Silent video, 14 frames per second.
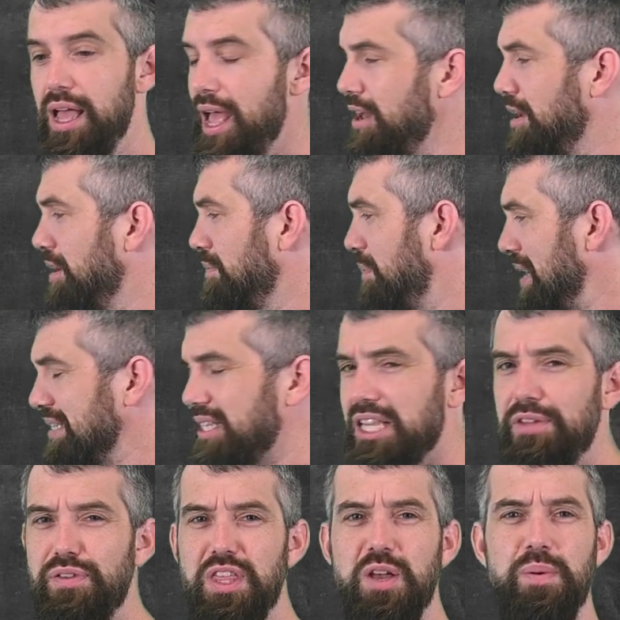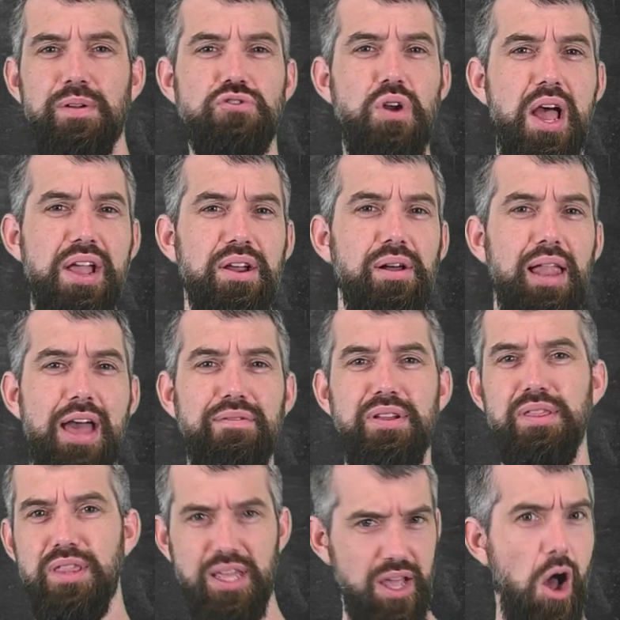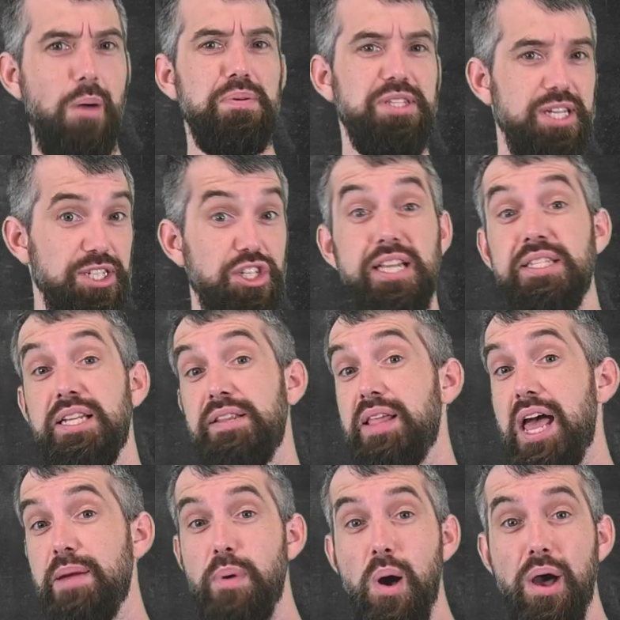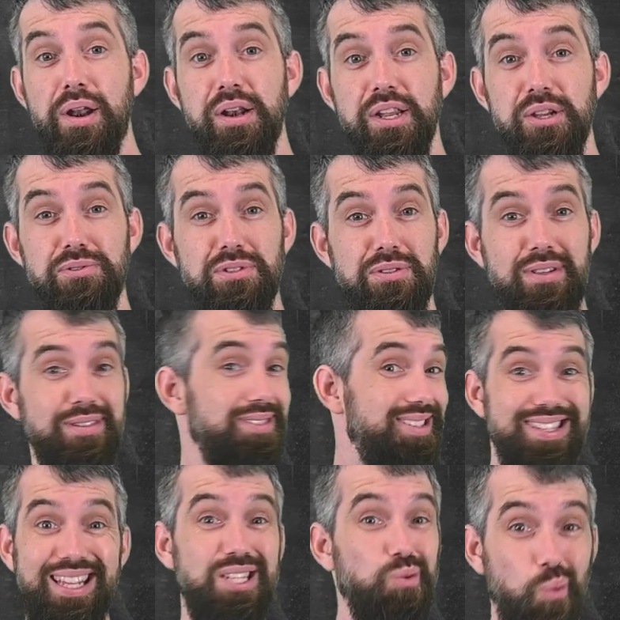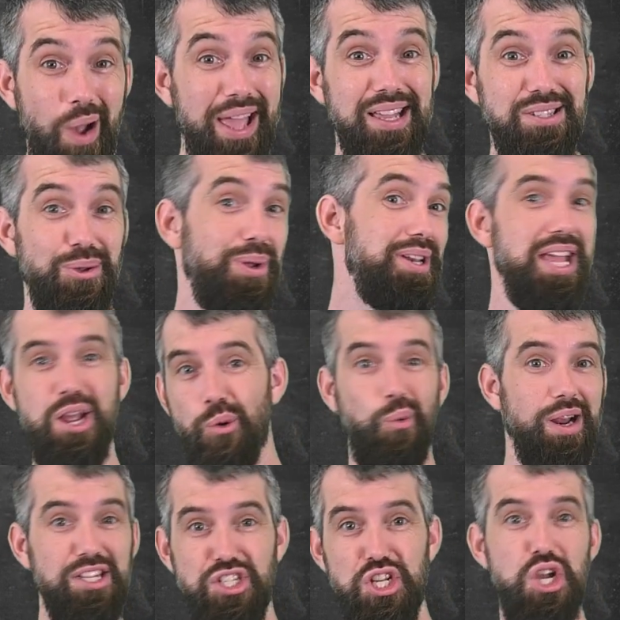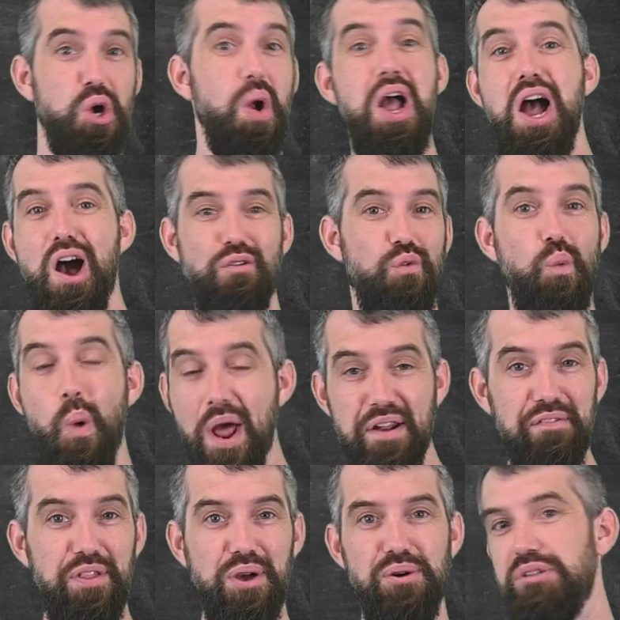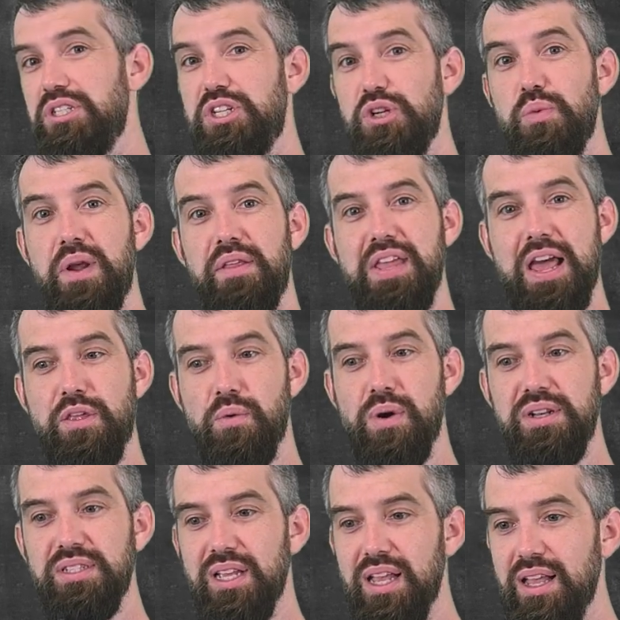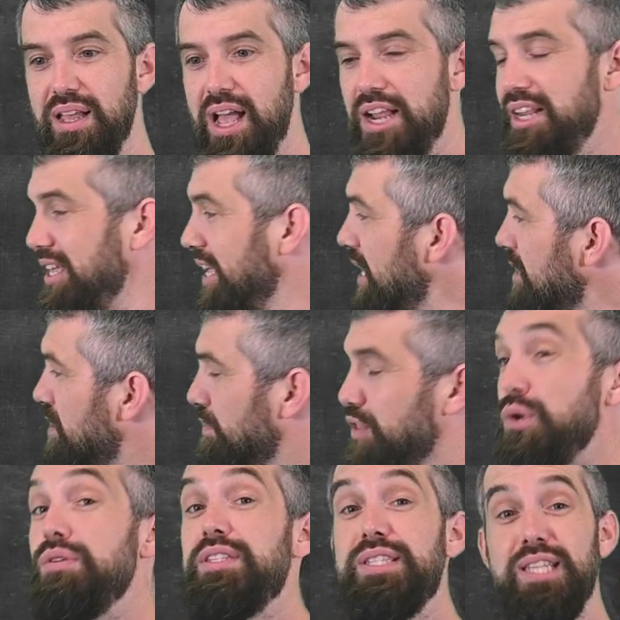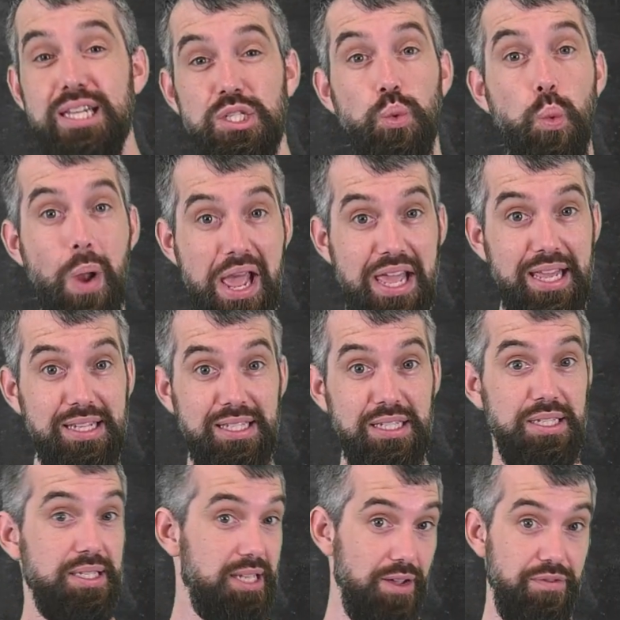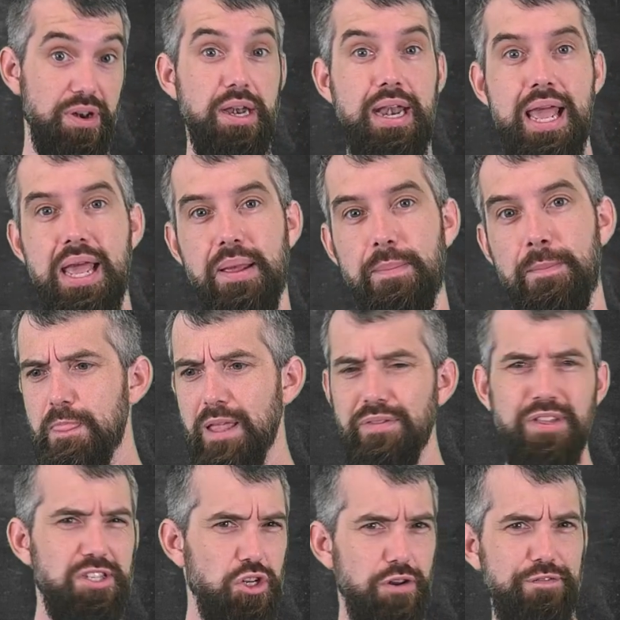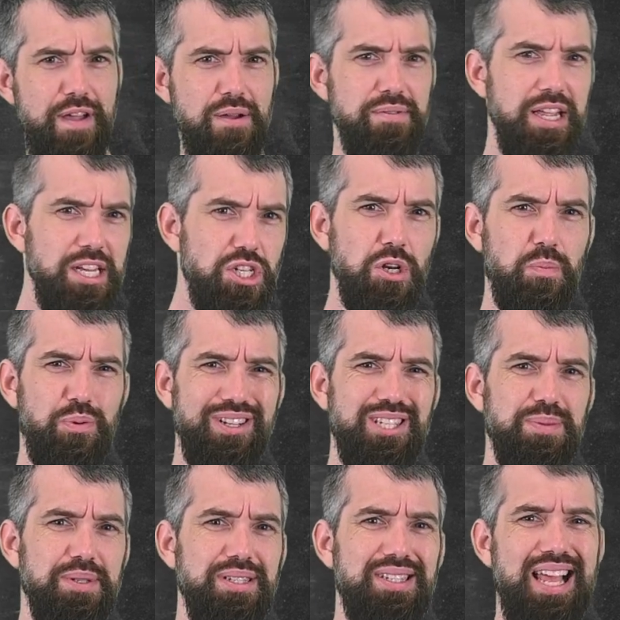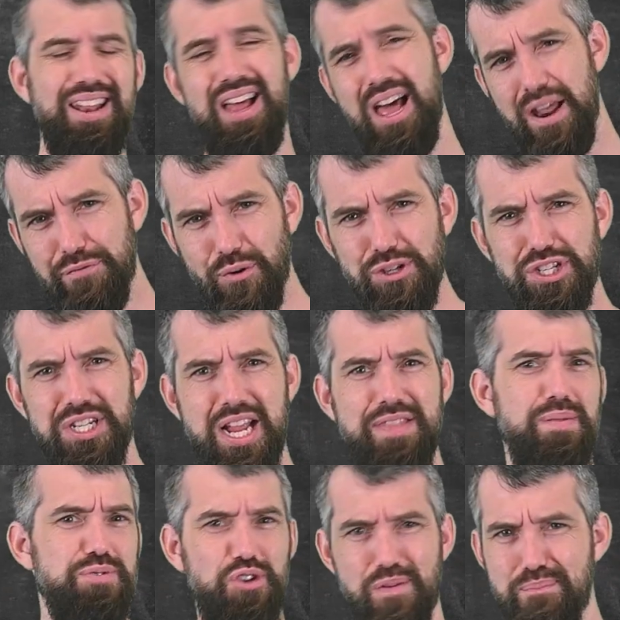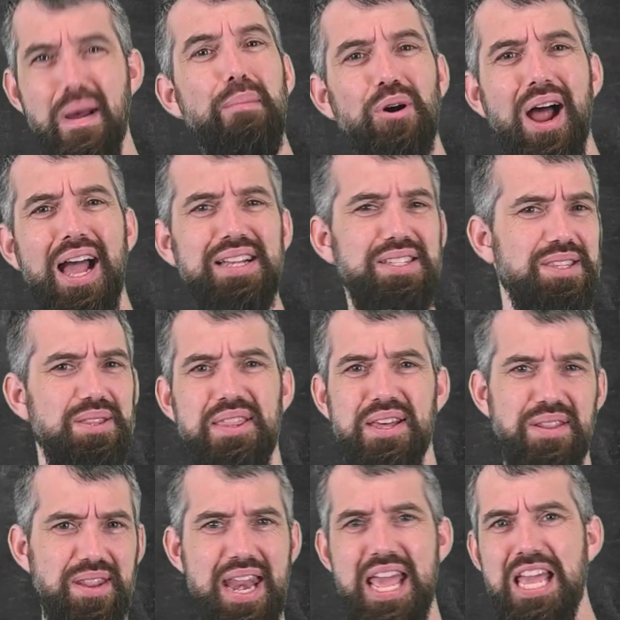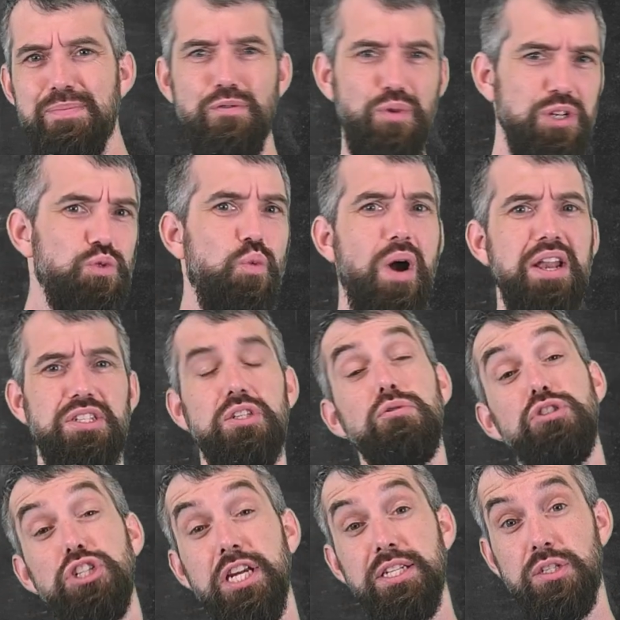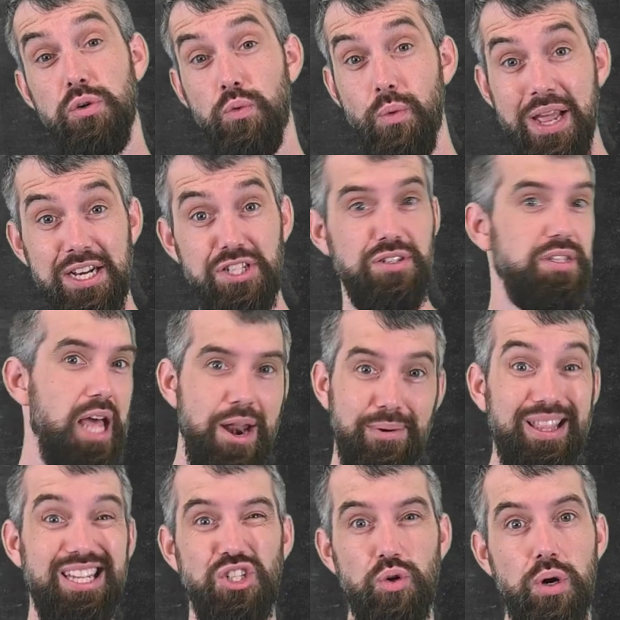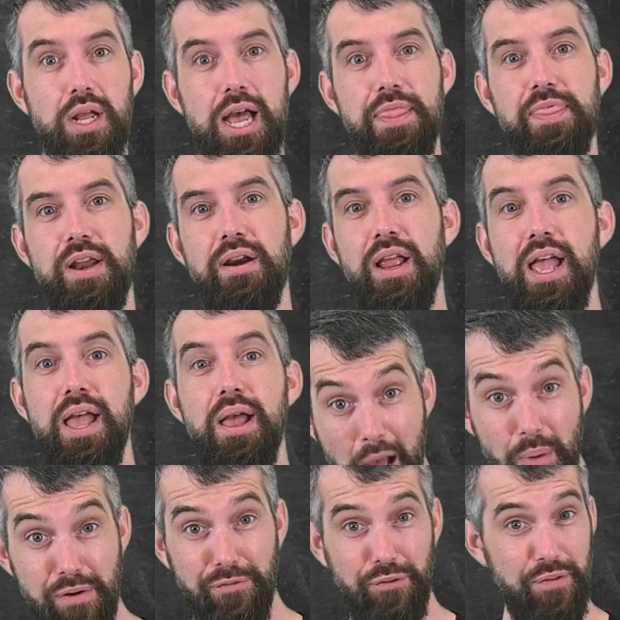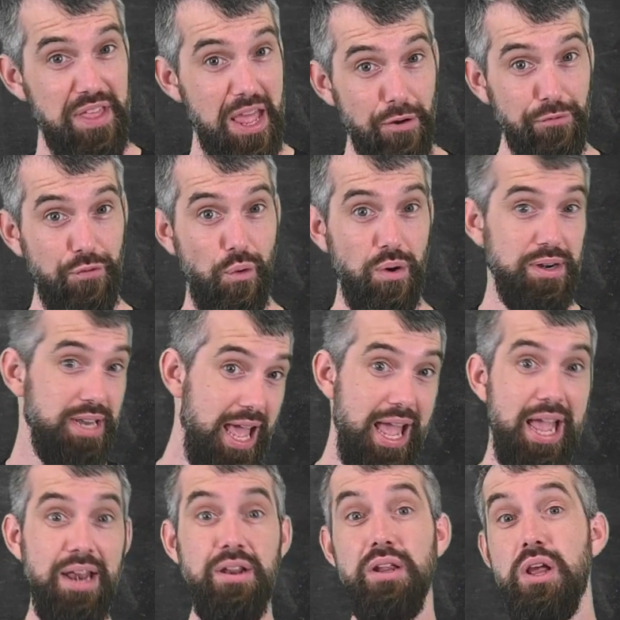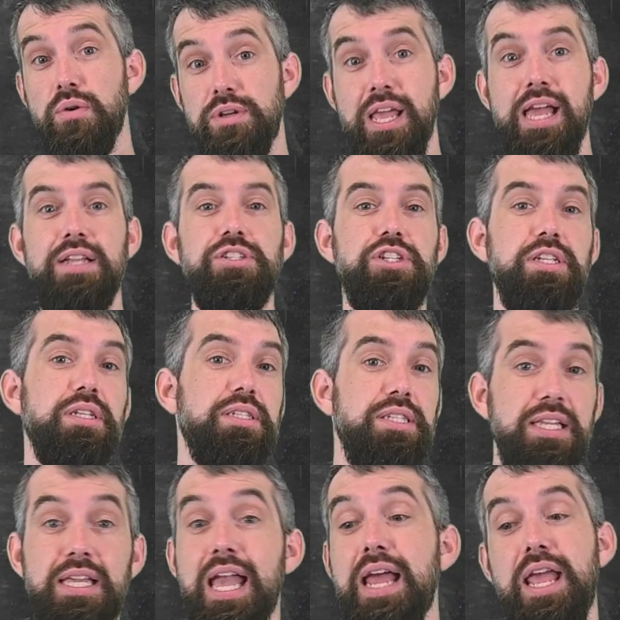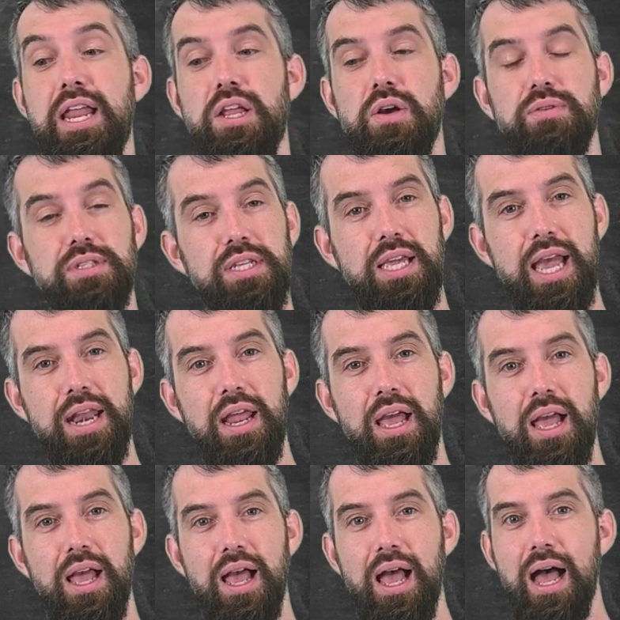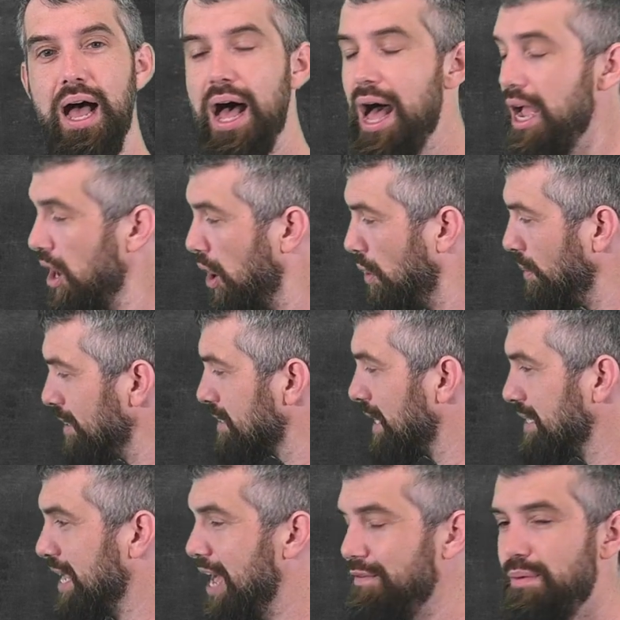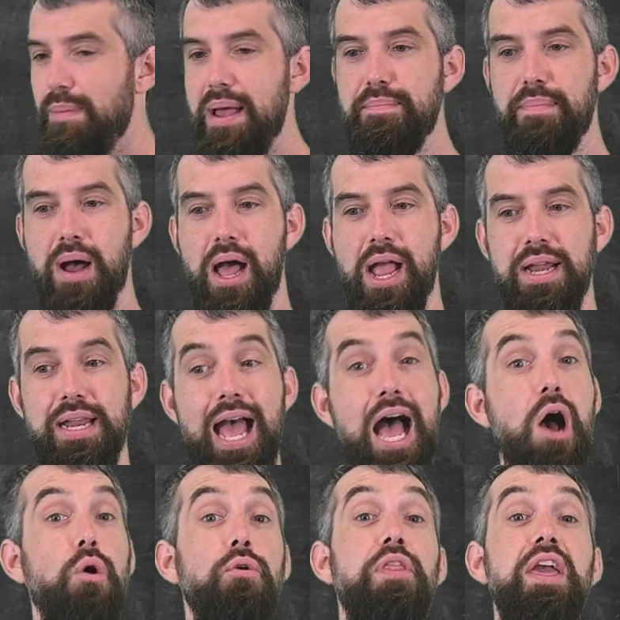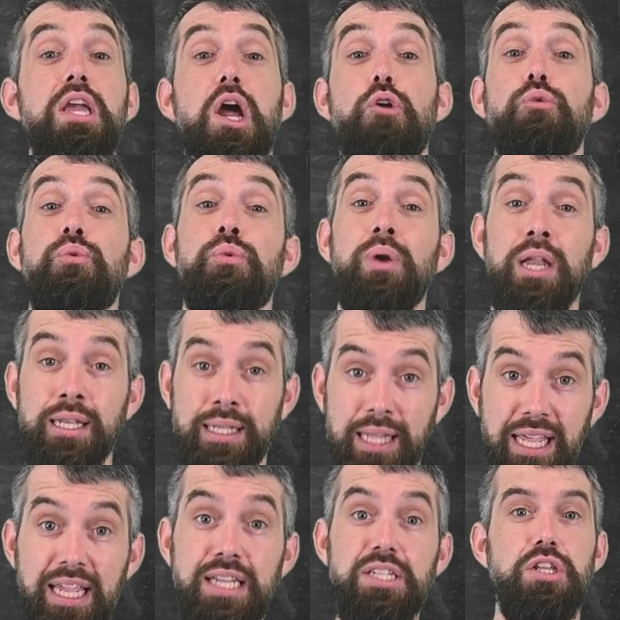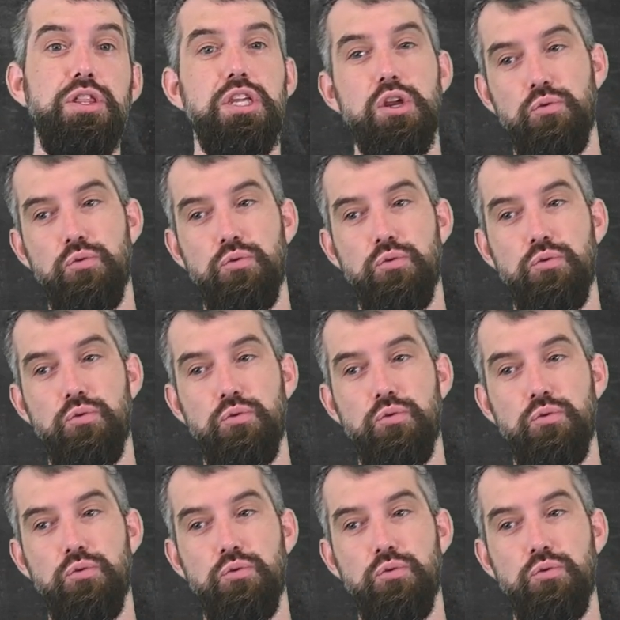And basically, if you think about a triangle having the opposite adjacent and the hypotenuse, there's 6 ways you can take a ratio of one of those to one of the other ones. And each of those 6 ways is given a name. These sort of foundational principles, unfortunately, you just have to sort of memorize the name of which one associates to which. There's not really a shortcut there. However, for the other four, tan, cotangent, secant, and cosecant, I always like to have in my mind how they relate to the